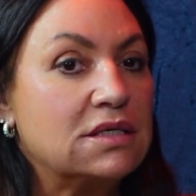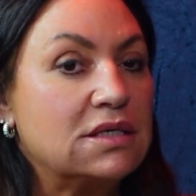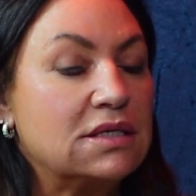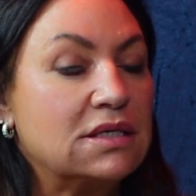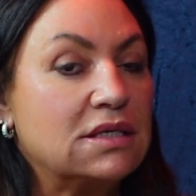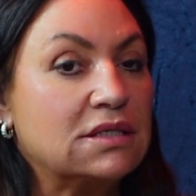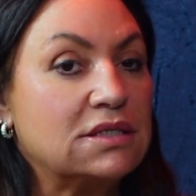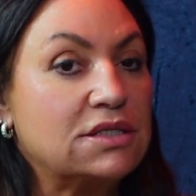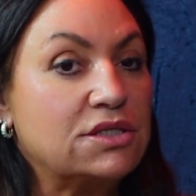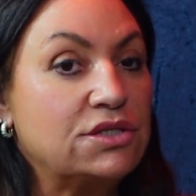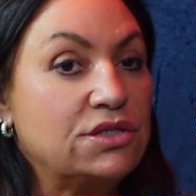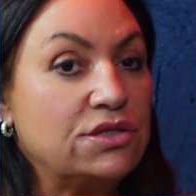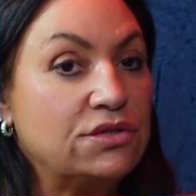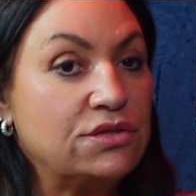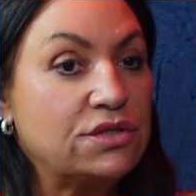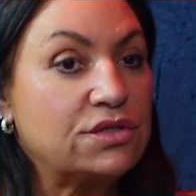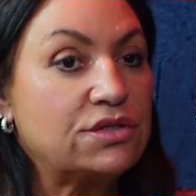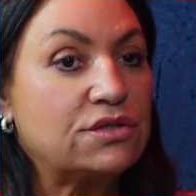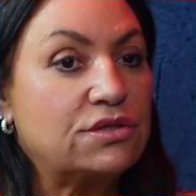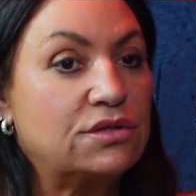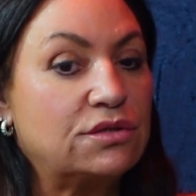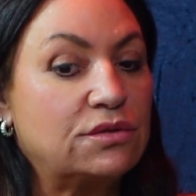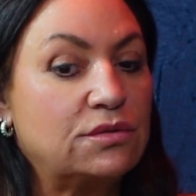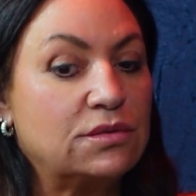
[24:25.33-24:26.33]
And news
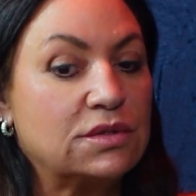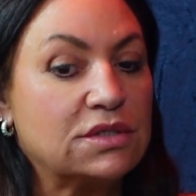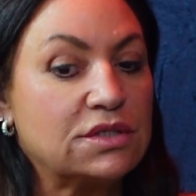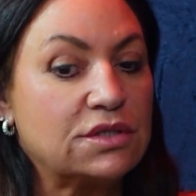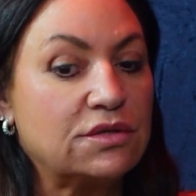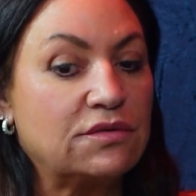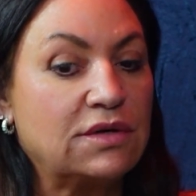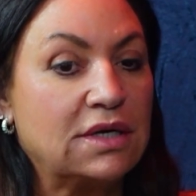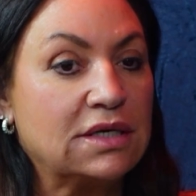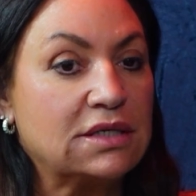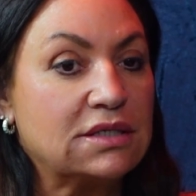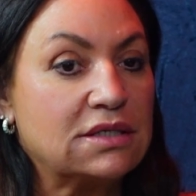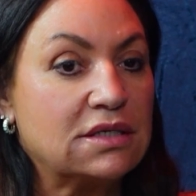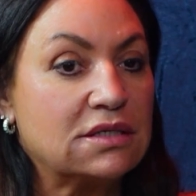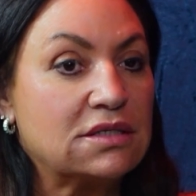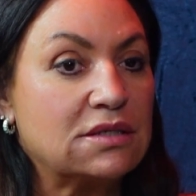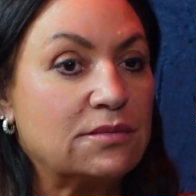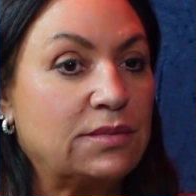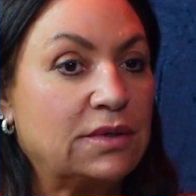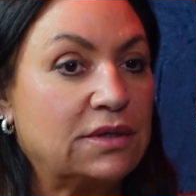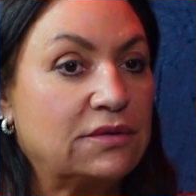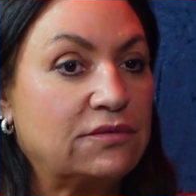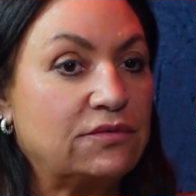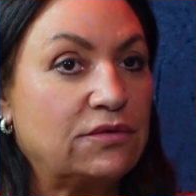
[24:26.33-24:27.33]
talk was the right
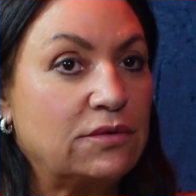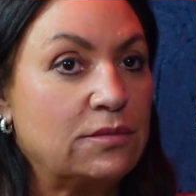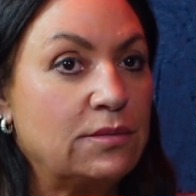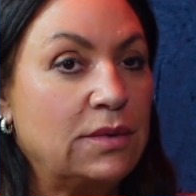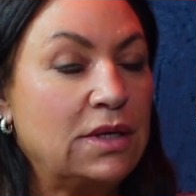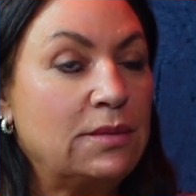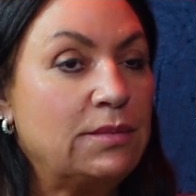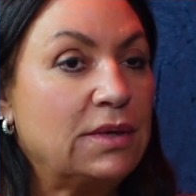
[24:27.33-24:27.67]
discipline for me,